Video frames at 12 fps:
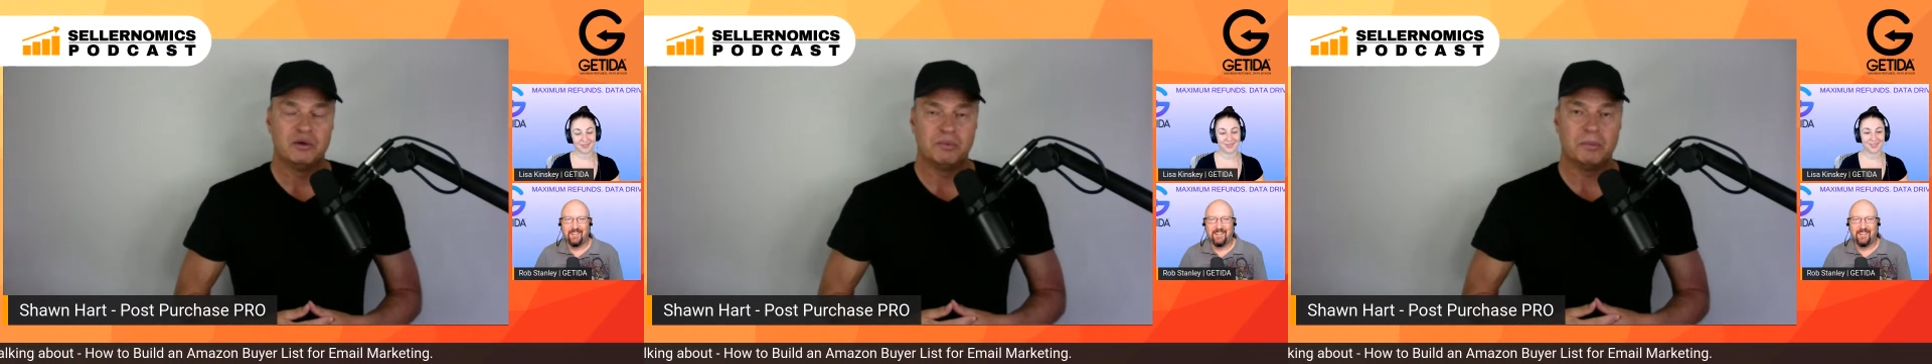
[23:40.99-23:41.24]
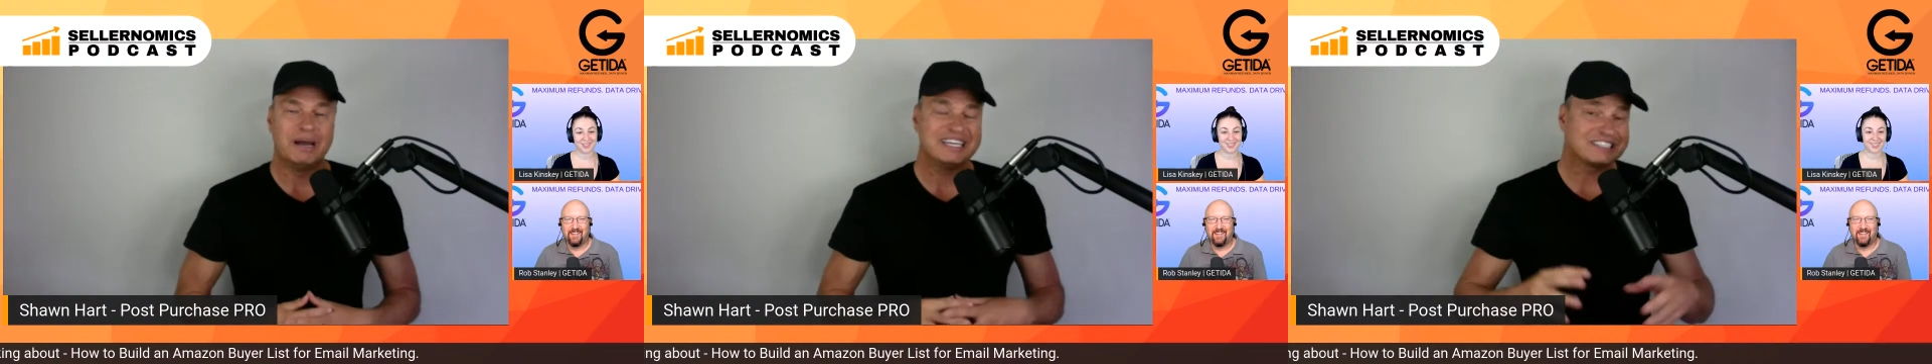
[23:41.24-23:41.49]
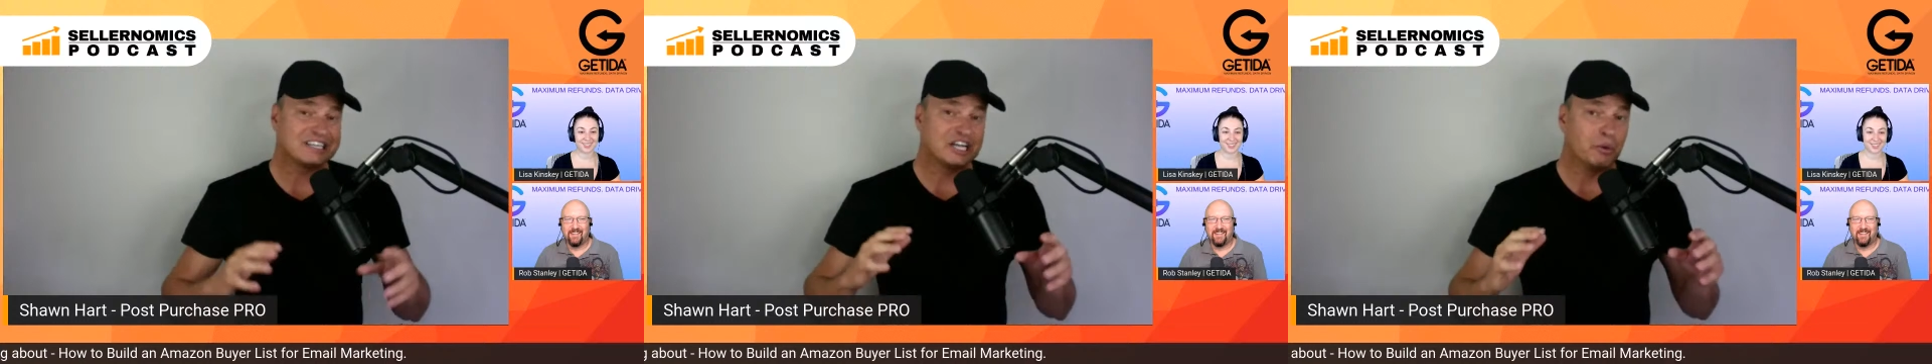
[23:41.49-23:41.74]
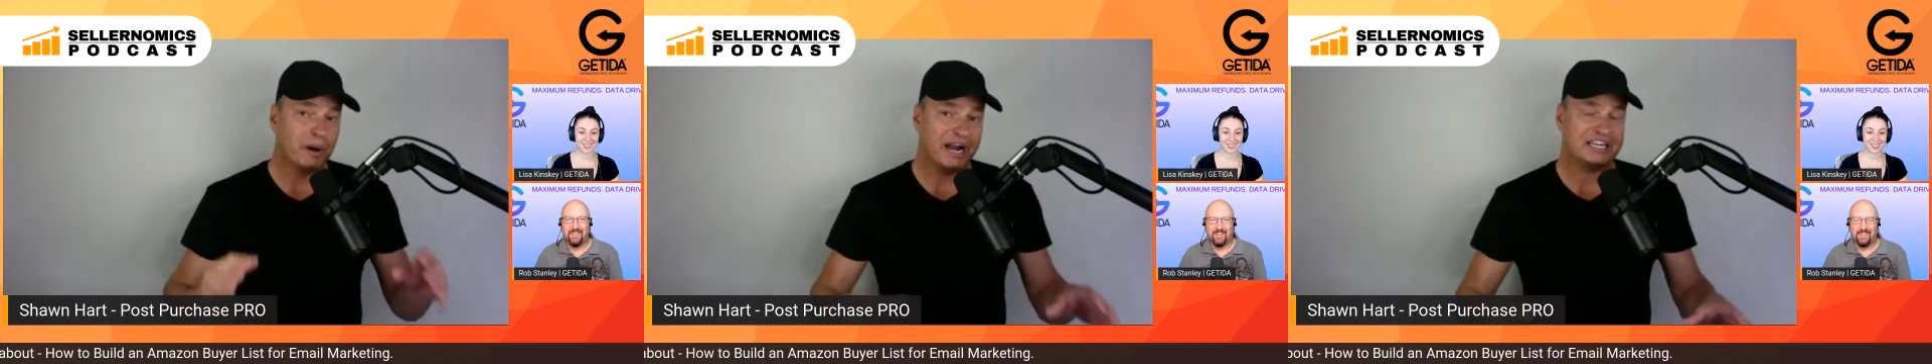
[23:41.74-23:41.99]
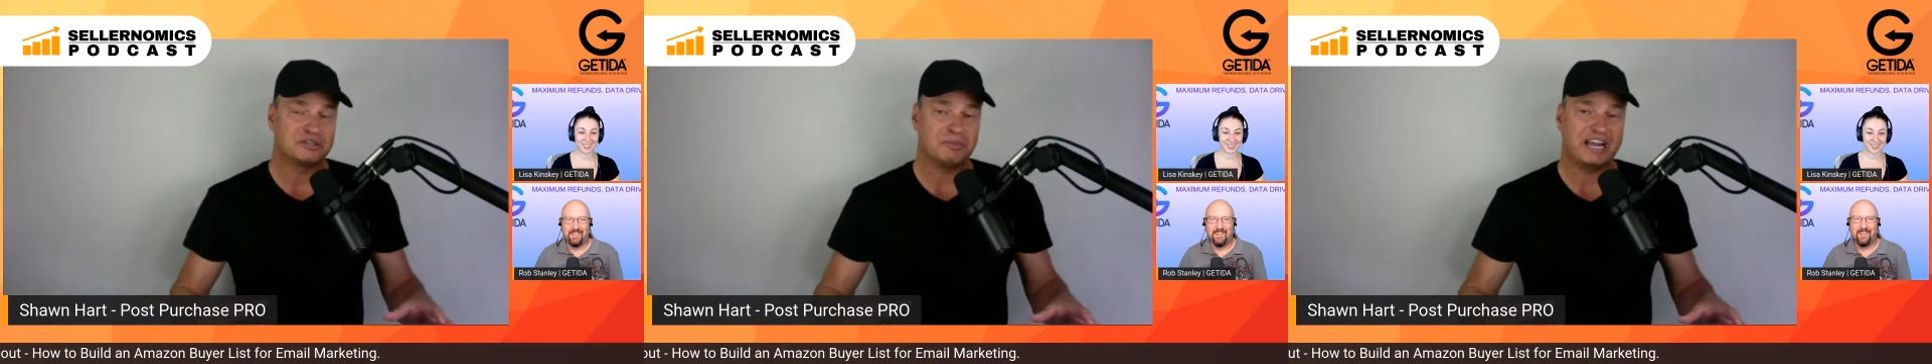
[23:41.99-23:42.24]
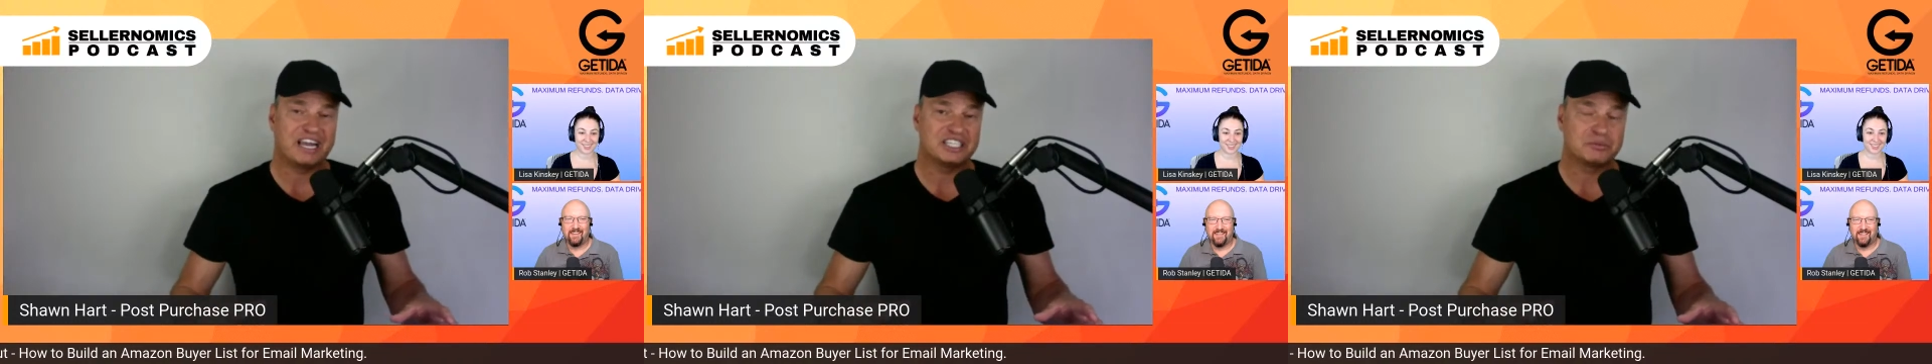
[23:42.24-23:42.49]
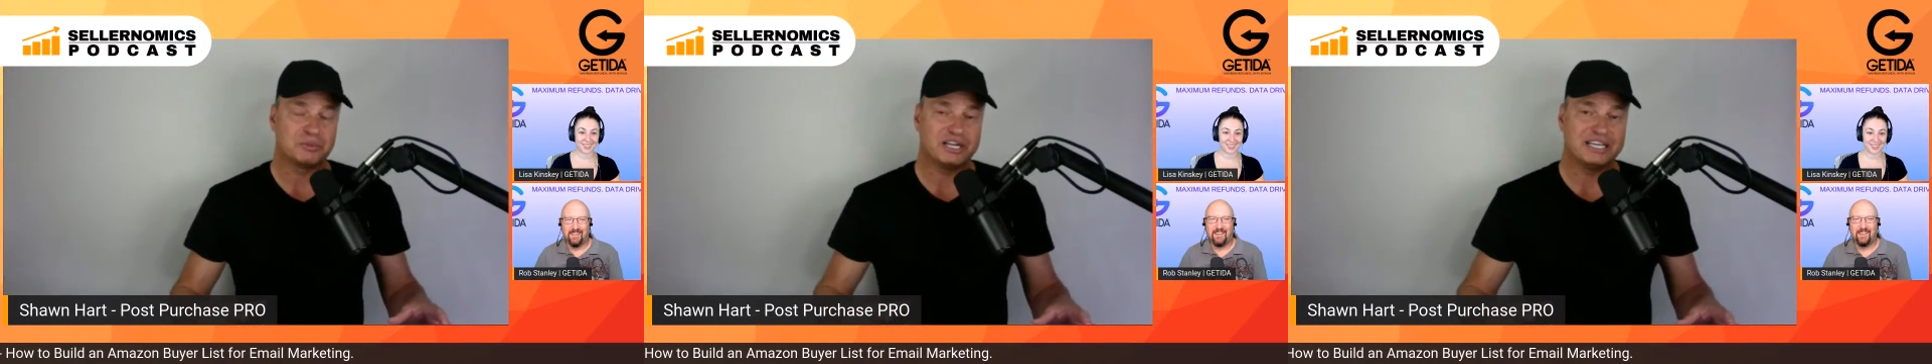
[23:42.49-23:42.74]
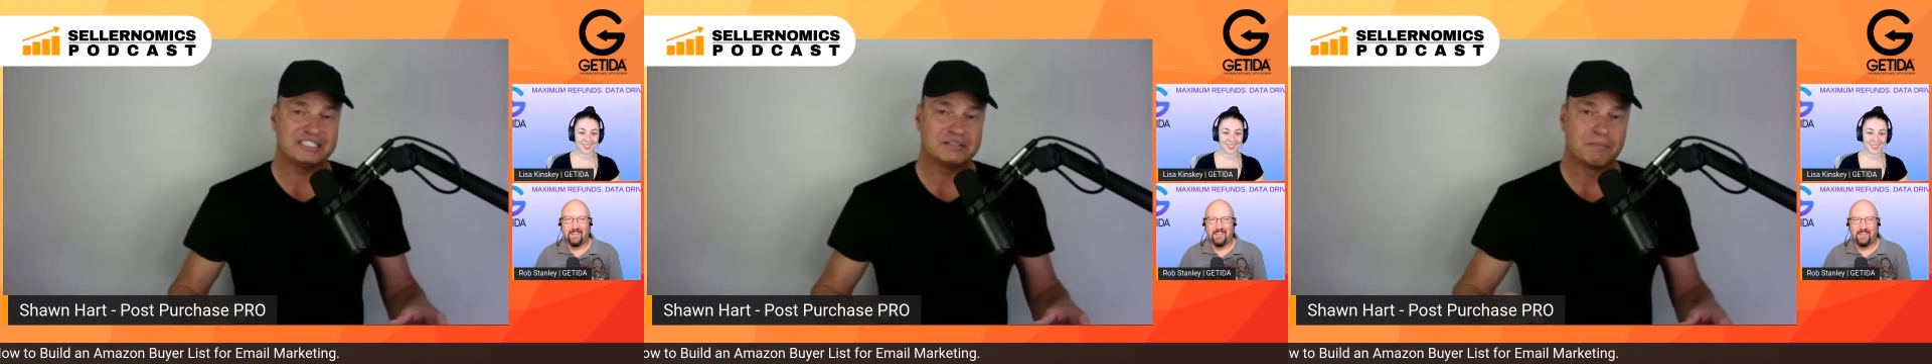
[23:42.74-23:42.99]
But basically, it went out to my customer
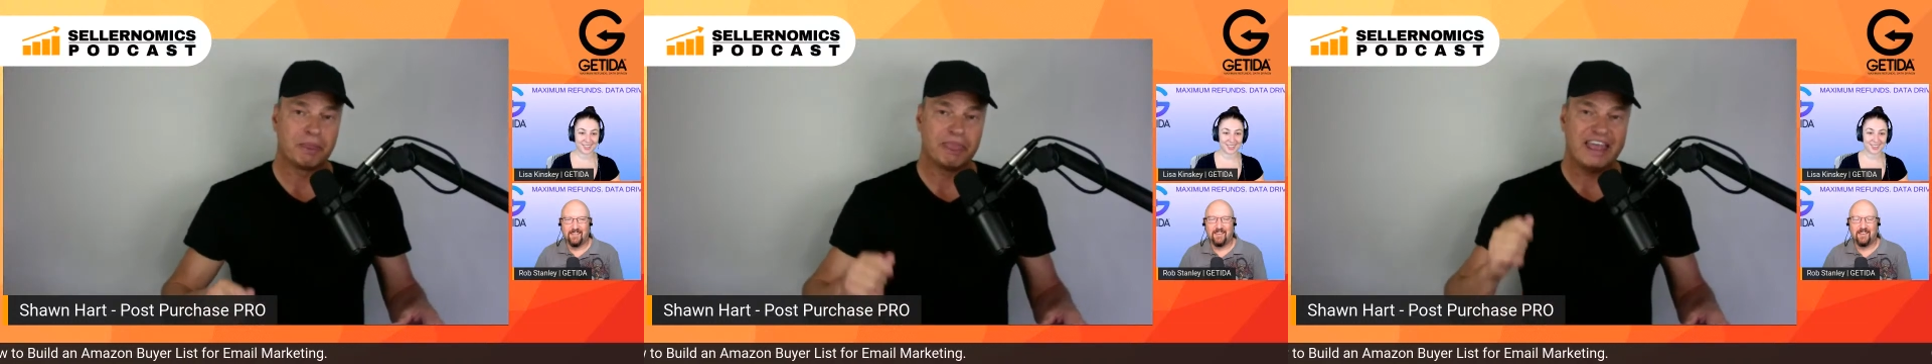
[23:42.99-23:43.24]
list.